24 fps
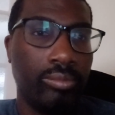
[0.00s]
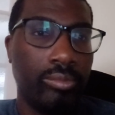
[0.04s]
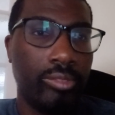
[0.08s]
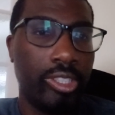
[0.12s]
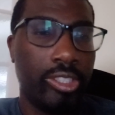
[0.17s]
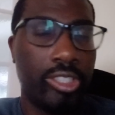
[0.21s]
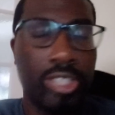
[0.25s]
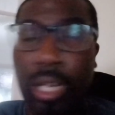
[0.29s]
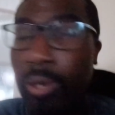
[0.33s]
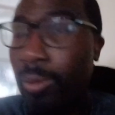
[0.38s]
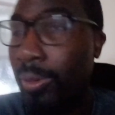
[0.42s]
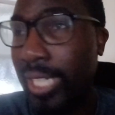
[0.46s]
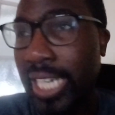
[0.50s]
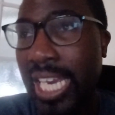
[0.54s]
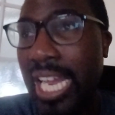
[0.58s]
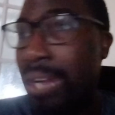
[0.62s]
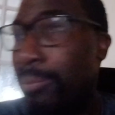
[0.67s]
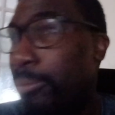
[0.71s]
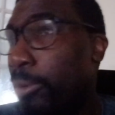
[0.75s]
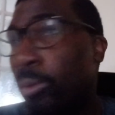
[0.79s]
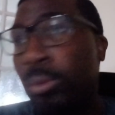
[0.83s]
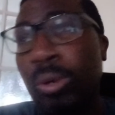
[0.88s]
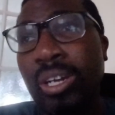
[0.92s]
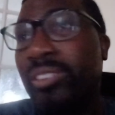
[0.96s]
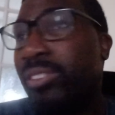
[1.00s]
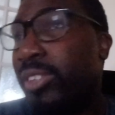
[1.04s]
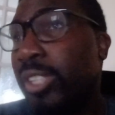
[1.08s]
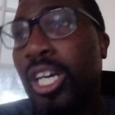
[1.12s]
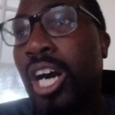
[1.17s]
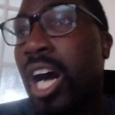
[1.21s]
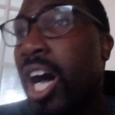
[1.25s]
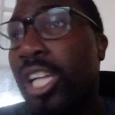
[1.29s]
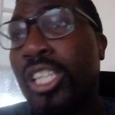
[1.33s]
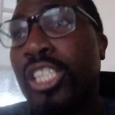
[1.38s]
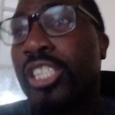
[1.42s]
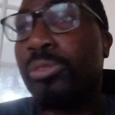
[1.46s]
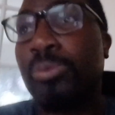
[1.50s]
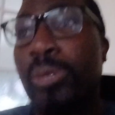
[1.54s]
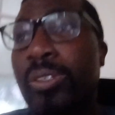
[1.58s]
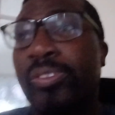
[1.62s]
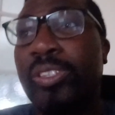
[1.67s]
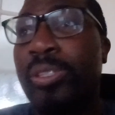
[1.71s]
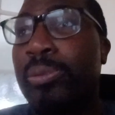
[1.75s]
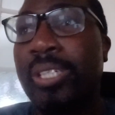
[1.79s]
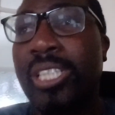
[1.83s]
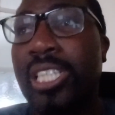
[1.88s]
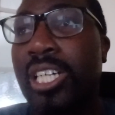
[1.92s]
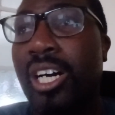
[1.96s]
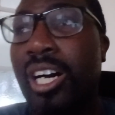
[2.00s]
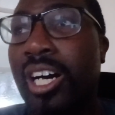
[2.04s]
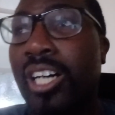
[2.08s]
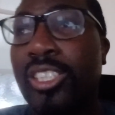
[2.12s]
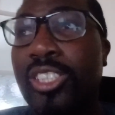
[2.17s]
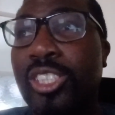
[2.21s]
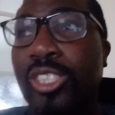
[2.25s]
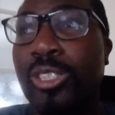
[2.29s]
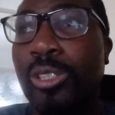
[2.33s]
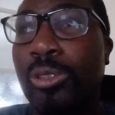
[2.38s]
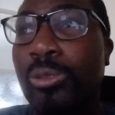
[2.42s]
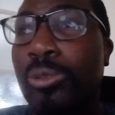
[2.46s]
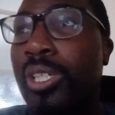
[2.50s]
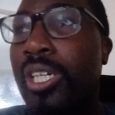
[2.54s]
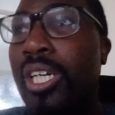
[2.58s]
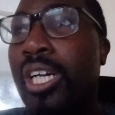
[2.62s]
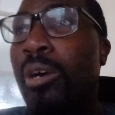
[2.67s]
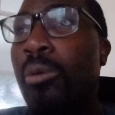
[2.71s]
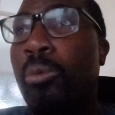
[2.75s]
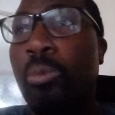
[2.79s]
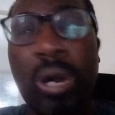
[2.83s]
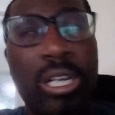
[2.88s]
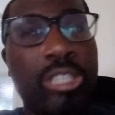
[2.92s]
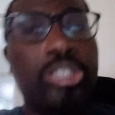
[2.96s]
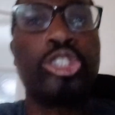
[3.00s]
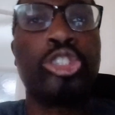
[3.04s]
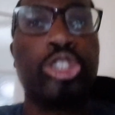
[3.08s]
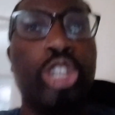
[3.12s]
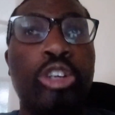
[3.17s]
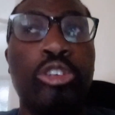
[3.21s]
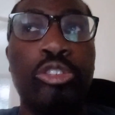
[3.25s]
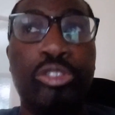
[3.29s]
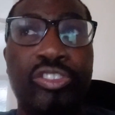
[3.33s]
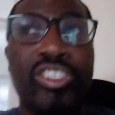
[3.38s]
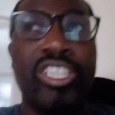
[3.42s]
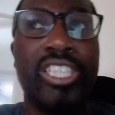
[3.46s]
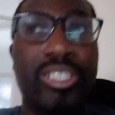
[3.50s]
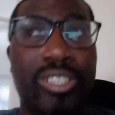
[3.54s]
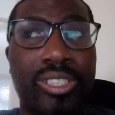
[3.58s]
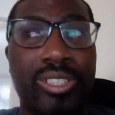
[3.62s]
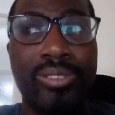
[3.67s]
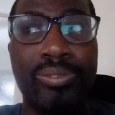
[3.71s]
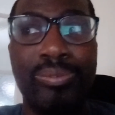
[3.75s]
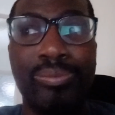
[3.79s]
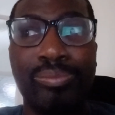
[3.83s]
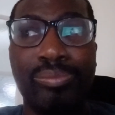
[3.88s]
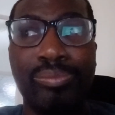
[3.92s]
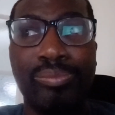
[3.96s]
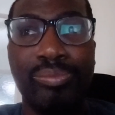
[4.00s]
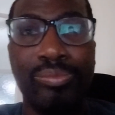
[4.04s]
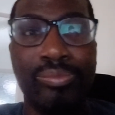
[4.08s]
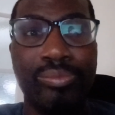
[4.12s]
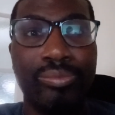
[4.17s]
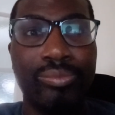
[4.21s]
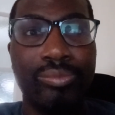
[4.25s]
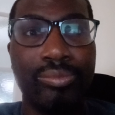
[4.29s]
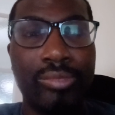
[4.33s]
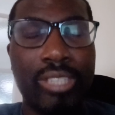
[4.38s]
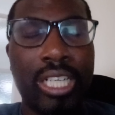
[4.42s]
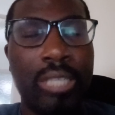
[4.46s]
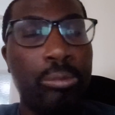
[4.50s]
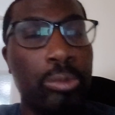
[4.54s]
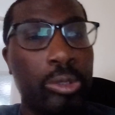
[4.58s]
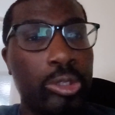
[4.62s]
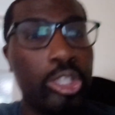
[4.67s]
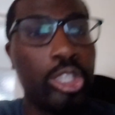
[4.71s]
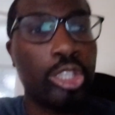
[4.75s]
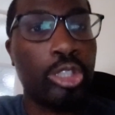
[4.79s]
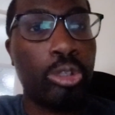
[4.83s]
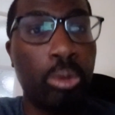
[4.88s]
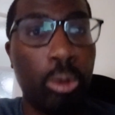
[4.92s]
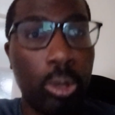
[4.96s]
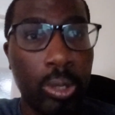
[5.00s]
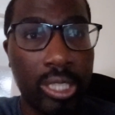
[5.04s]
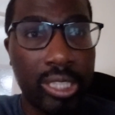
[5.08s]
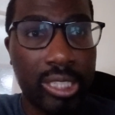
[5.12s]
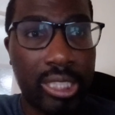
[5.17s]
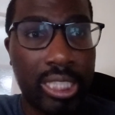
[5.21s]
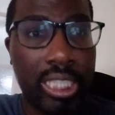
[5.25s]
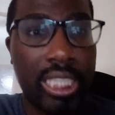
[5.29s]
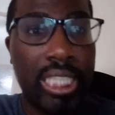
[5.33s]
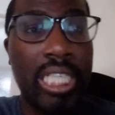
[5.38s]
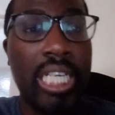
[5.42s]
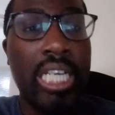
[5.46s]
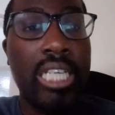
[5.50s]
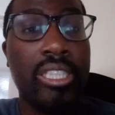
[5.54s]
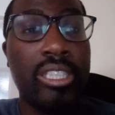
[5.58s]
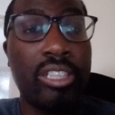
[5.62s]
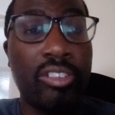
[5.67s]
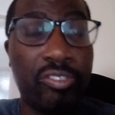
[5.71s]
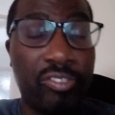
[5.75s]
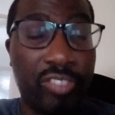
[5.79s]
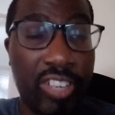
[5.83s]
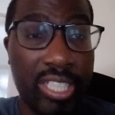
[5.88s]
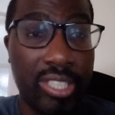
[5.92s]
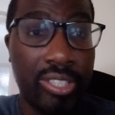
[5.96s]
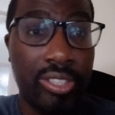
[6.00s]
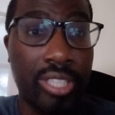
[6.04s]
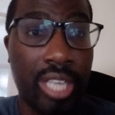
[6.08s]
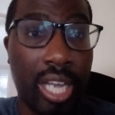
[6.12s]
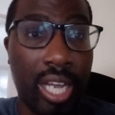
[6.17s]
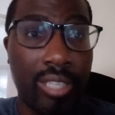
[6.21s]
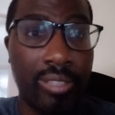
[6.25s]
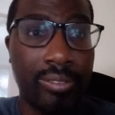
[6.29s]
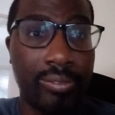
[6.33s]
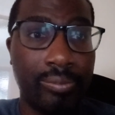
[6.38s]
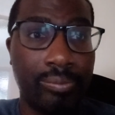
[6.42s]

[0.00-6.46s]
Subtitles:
Sol Campbell, regardless whether he went to Arsenal, won trophies and was a quality defender.